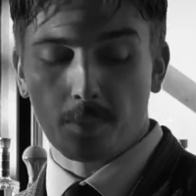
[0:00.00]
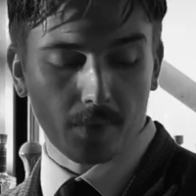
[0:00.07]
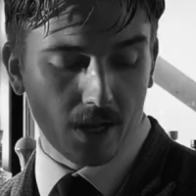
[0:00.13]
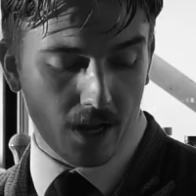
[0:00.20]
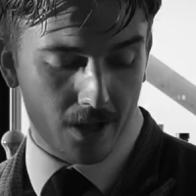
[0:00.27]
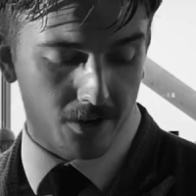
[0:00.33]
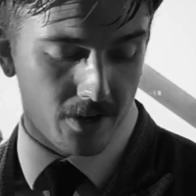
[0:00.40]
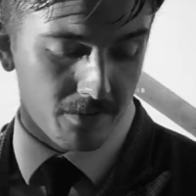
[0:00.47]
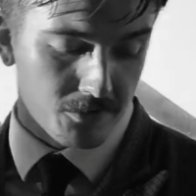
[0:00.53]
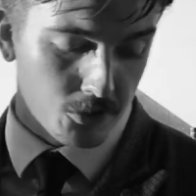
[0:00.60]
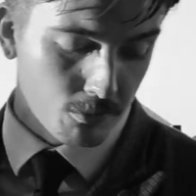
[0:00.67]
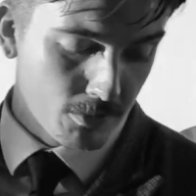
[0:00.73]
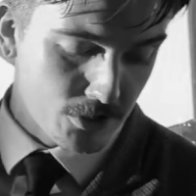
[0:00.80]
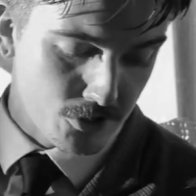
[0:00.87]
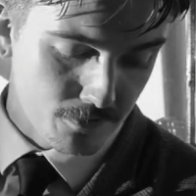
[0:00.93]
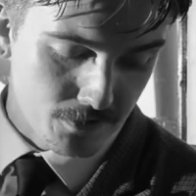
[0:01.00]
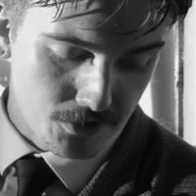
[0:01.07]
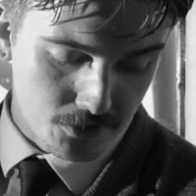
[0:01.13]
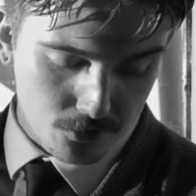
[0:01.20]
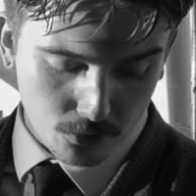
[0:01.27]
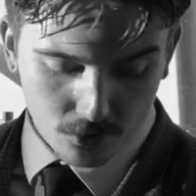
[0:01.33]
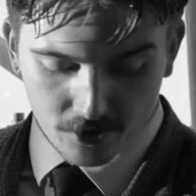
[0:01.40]
I don't have too much of a
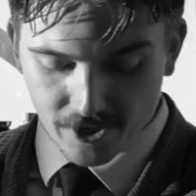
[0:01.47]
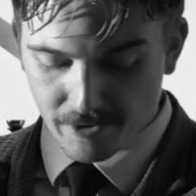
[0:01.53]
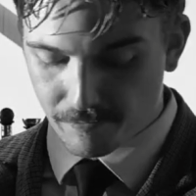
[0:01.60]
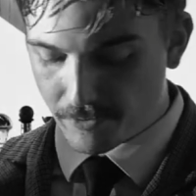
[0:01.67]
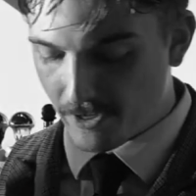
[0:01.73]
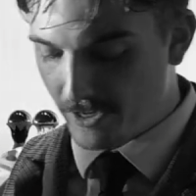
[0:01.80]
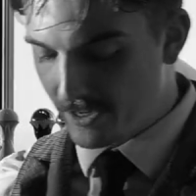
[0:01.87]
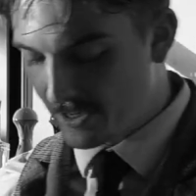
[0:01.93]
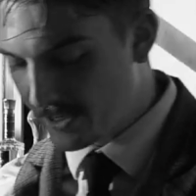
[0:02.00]
story, but